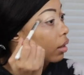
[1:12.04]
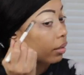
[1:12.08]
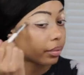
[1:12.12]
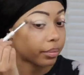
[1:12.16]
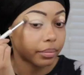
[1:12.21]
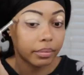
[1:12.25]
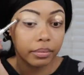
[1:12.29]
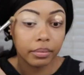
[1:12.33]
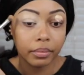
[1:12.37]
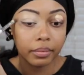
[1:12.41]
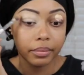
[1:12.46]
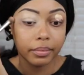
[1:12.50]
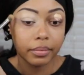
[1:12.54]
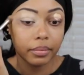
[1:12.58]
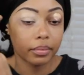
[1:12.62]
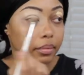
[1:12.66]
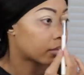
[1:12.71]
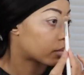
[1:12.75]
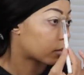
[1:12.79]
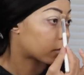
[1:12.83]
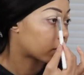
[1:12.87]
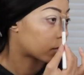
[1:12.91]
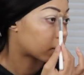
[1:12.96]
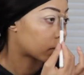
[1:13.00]
So you just
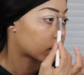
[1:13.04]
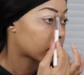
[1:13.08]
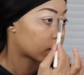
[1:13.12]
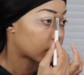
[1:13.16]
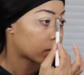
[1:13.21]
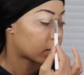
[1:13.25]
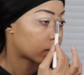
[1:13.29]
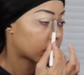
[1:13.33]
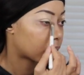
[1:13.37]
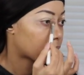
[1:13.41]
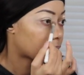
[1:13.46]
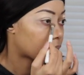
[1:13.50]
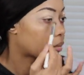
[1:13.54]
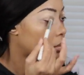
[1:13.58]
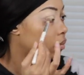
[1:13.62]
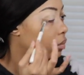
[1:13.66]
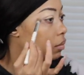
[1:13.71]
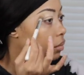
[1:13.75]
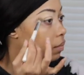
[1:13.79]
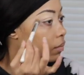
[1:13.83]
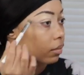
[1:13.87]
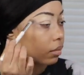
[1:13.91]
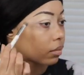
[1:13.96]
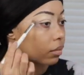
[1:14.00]
wanna blend,
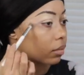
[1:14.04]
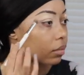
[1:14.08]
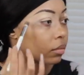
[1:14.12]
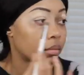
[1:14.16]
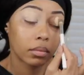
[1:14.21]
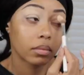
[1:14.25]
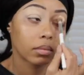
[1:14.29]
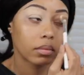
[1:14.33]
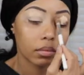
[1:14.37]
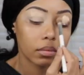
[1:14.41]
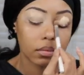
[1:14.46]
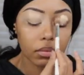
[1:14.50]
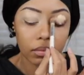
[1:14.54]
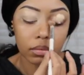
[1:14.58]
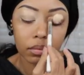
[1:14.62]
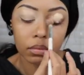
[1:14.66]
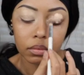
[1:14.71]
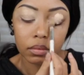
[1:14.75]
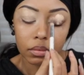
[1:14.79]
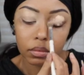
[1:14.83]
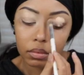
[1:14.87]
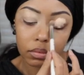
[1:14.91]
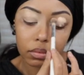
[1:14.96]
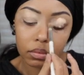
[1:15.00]
blend,
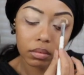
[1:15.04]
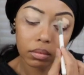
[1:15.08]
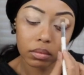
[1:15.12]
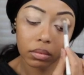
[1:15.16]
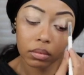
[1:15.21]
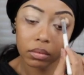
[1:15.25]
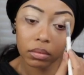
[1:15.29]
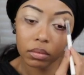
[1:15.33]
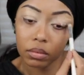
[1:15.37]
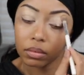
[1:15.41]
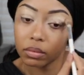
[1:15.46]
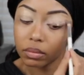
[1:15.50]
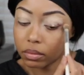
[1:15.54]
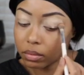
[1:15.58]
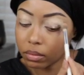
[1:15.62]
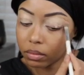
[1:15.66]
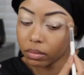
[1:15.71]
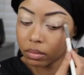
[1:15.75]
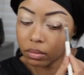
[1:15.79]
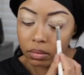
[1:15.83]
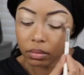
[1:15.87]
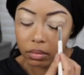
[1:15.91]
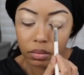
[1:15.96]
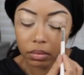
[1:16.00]
blend, baby. You
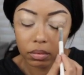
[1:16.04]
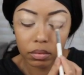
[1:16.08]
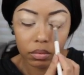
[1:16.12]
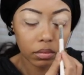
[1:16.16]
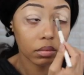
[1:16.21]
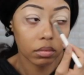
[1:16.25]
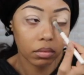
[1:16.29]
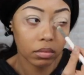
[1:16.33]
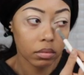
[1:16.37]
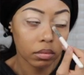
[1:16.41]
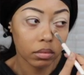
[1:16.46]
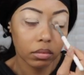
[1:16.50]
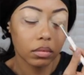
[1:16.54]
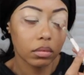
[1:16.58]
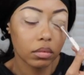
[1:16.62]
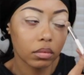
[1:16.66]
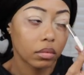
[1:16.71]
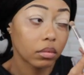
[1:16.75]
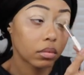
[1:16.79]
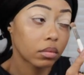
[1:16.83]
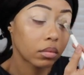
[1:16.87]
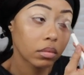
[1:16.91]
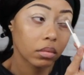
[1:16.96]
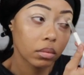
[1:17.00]
just wanna make sure you have a
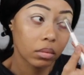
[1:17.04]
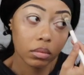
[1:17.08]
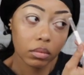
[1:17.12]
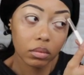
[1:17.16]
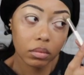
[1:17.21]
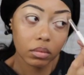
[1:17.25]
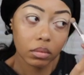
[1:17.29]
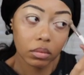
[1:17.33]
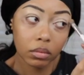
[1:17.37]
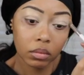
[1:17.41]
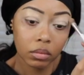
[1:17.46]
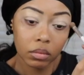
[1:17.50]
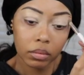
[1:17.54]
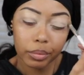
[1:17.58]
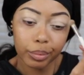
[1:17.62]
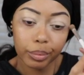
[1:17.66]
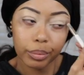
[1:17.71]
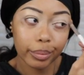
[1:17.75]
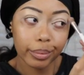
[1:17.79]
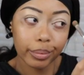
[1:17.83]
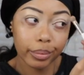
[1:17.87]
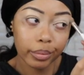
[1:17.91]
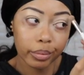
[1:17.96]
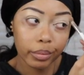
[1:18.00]

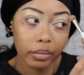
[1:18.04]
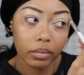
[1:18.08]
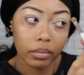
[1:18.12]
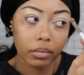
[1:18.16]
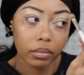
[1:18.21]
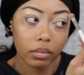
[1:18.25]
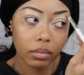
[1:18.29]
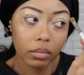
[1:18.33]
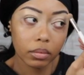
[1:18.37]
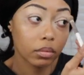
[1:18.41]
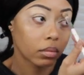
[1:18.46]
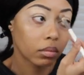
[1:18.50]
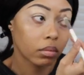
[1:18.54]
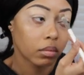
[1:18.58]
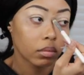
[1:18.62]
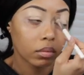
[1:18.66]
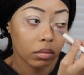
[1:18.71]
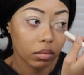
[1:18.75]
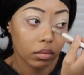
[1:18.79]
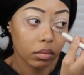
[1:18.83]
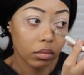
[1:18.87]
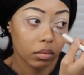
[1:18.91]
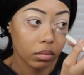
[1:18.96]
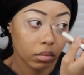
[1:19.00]
smooth base.
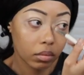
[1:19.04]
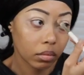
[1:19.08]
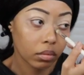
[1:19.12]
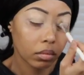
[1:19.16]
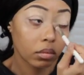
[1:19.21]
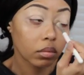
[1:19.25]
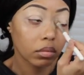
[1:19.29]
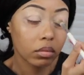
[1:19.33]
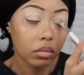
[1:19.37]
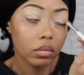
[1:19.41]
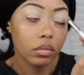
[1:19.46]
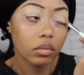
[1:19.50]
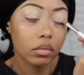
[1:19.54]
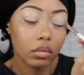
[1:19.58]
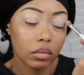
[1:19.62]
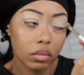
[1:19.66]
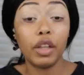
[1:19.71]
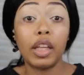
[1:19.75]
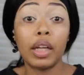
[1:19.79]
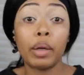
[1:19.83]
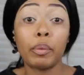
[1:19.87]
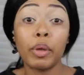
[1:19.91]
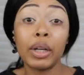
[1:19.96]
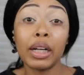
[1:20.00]
You
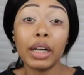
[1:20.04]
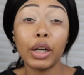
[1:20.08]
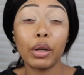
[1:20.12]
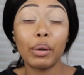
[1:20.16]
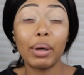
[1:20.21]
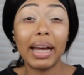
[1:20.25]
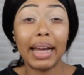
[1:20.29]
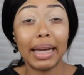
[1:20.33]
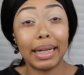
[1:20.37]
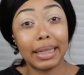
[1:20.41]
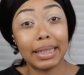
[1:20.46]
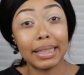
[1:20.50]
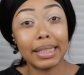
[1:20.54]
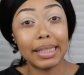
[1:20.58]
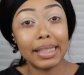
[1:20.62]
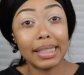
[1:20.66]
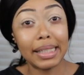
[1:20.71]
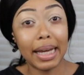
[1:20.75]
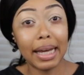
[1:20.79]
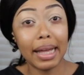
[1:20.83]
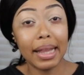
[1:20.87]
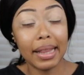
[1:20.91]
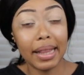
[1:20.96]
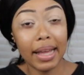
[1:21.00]
then want to go ahead and
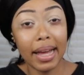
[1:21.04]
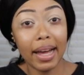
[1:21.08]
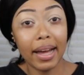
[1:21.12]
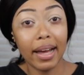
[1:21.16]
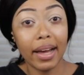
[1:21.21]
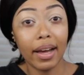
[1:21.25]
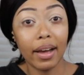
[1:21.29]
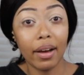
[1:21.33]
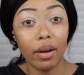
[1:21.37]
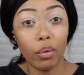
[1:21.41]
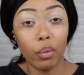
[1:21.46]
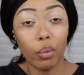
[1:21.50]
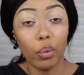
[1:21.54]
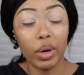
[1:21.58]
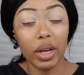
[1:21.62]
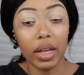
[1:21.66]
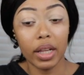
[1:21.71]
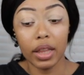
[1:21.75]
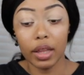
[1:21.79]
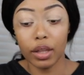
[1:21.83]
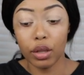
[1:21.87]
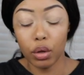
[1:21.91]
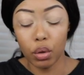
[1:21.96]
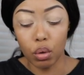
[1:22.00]
set that
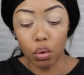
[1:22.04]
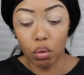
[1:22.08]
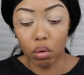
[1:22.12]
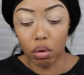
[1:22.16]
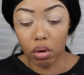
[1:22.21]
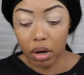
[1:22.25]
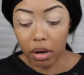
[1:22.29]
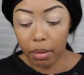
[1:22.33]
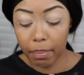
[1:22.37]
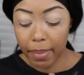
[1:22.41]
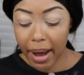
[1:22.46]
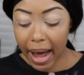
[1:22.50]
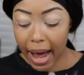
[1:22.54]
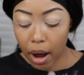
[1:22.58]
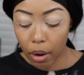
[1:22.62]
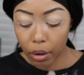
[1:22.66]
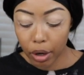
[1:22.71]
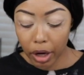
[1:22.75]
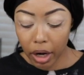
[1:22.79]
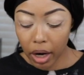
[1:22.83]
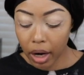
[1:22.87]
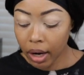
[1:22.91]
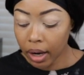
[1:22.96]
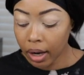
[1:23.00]
with your
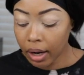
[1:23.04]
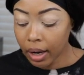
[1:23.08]
powder.